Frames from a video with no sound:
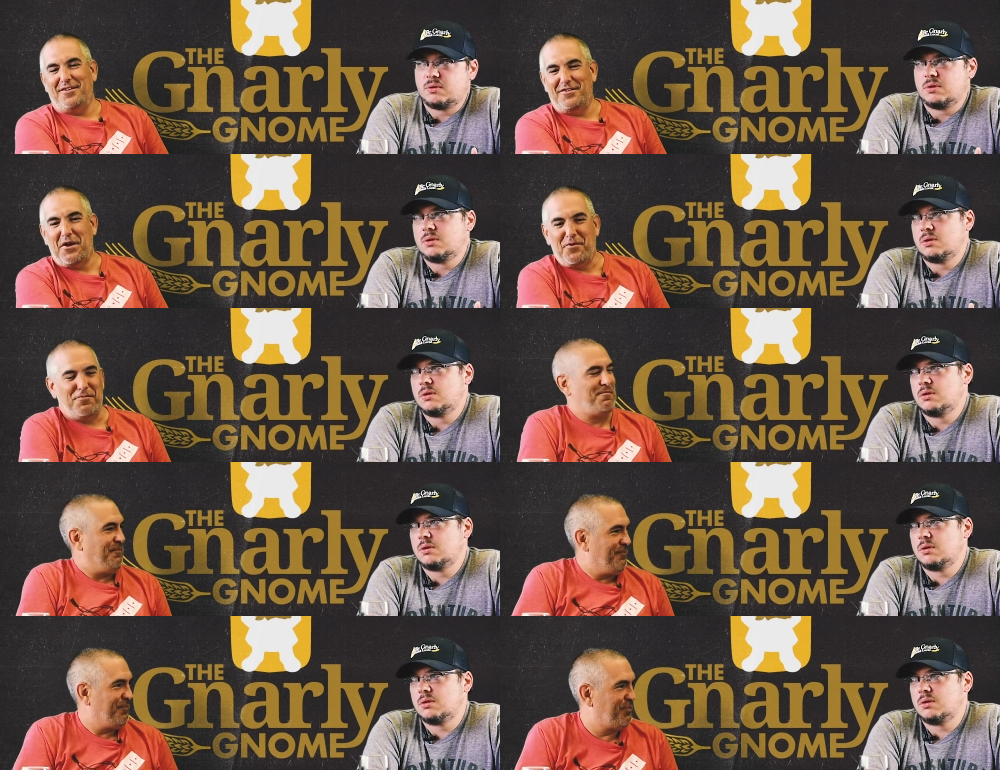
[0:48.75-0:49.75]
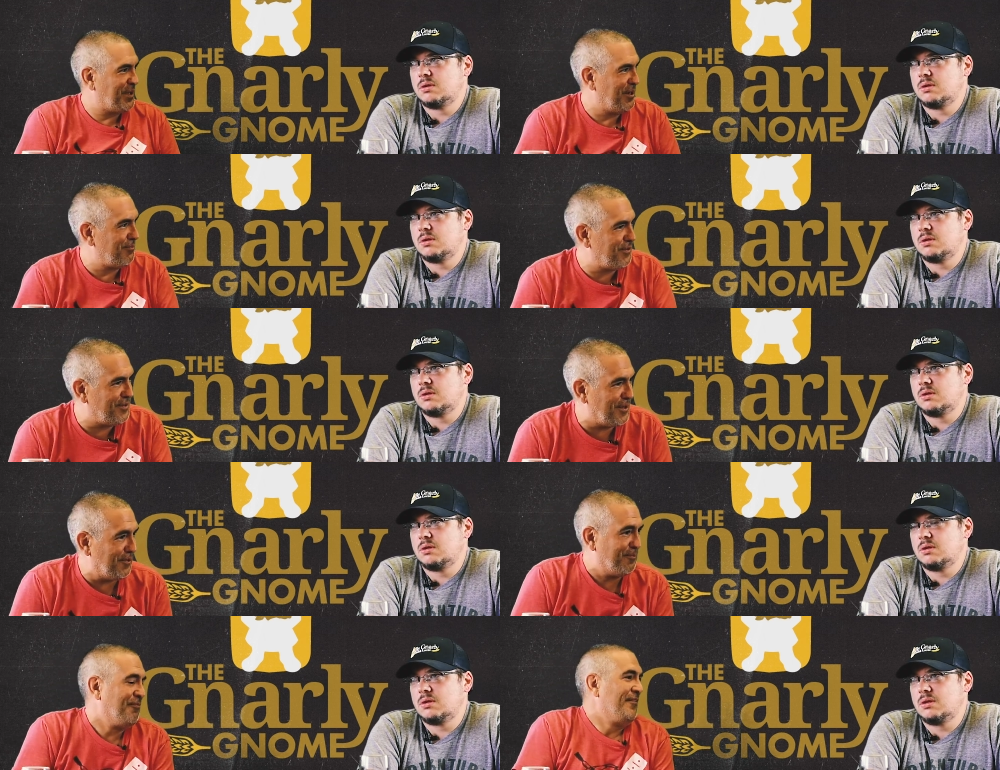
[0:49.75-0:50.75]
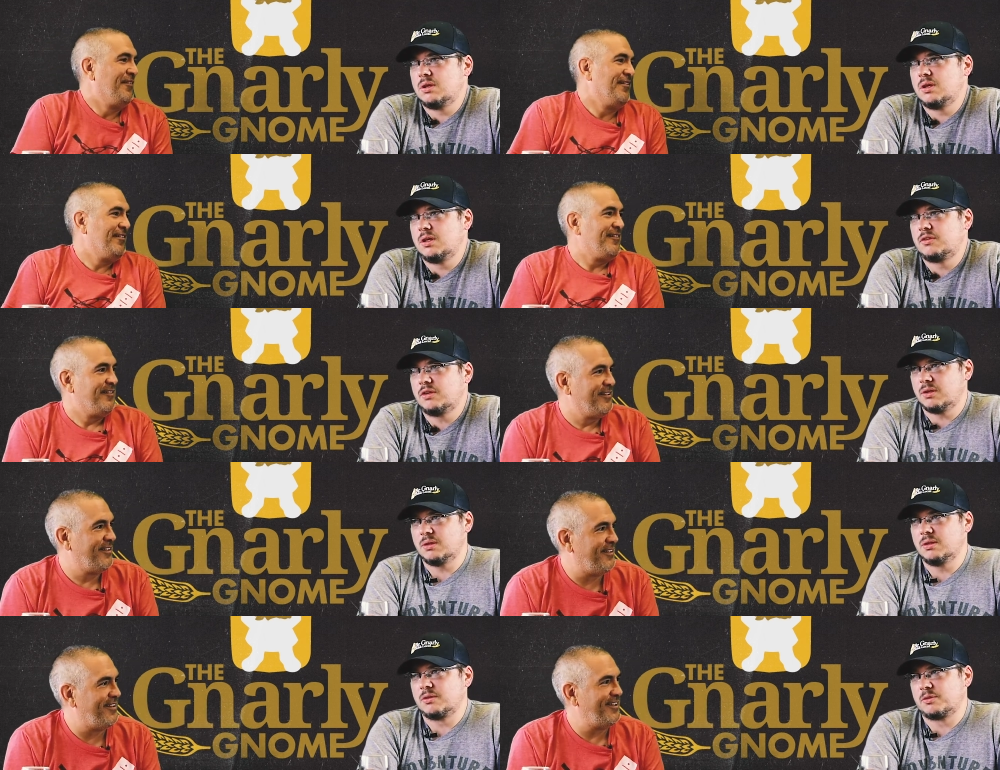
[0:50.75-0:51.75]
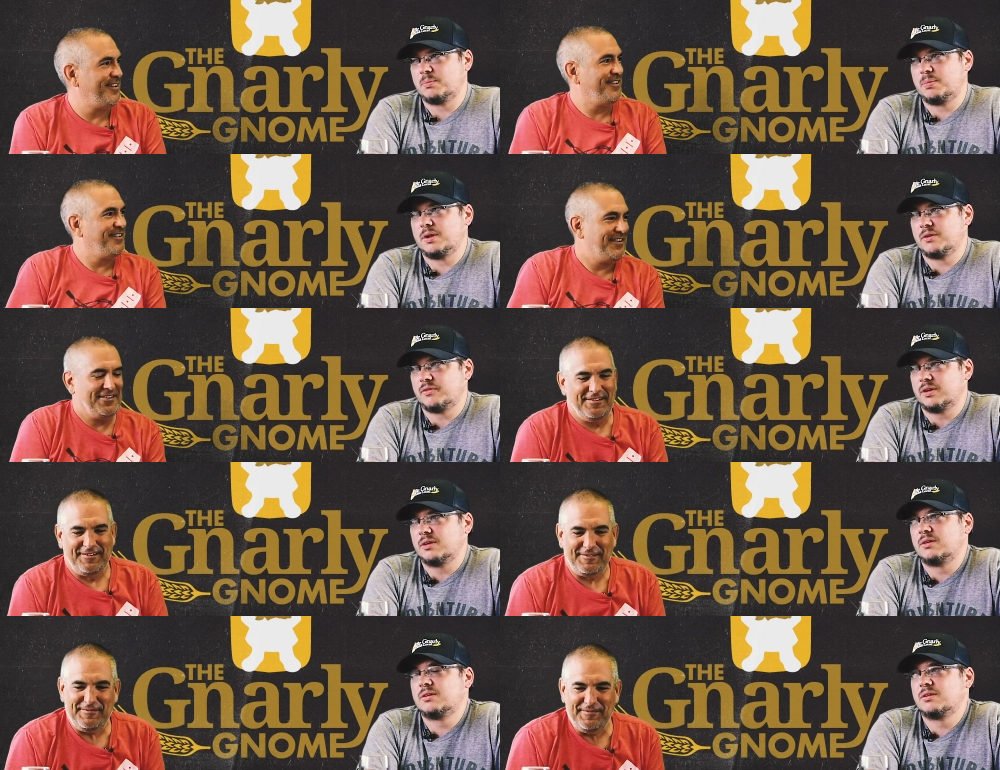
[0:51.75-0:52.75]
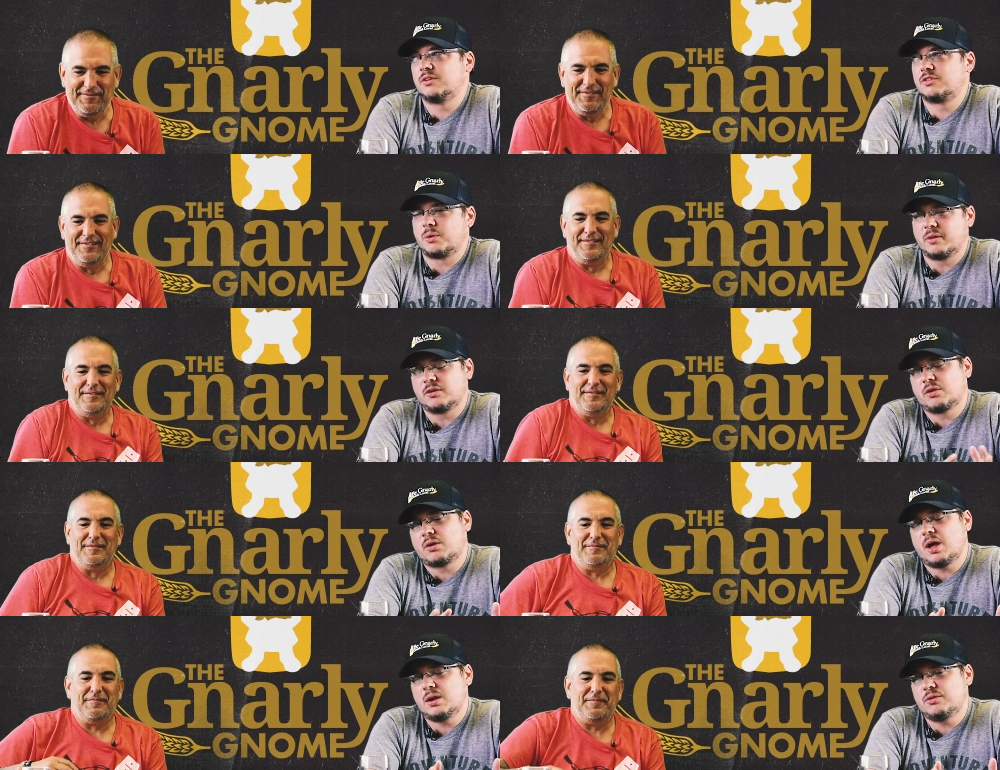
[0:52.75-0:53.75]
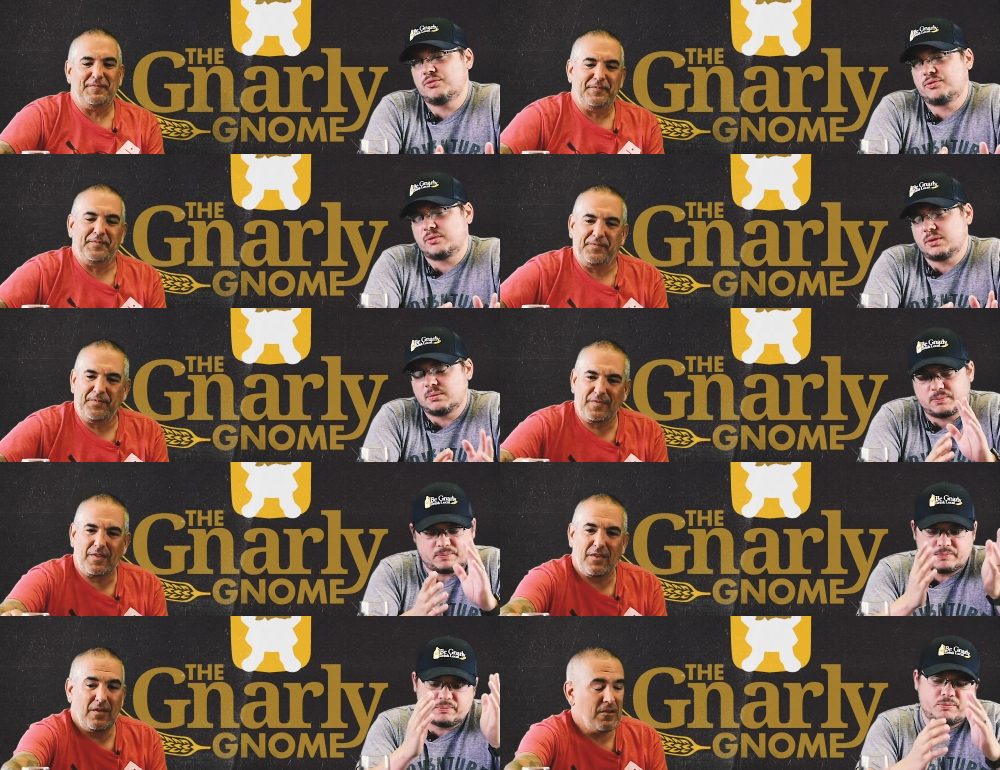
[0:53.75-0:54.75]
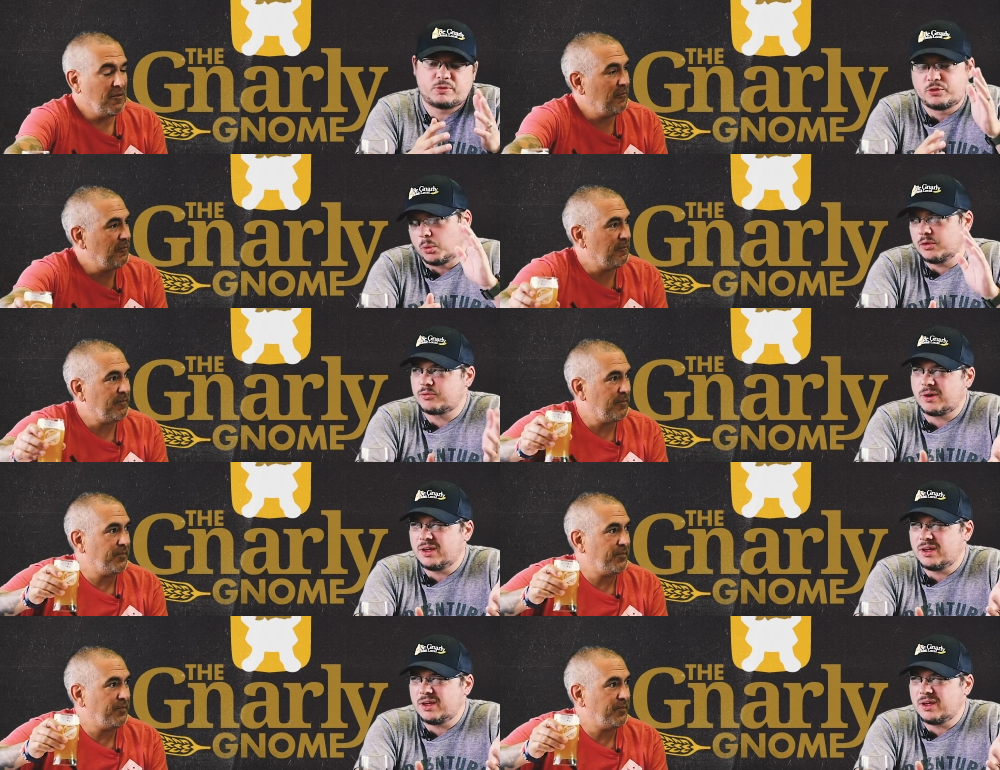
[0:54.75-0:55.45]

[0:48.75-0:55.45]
Speaker 1: did the gnome
Speaker 2: become the gnome? There's a bit of a story there. So kind of, you know, sort of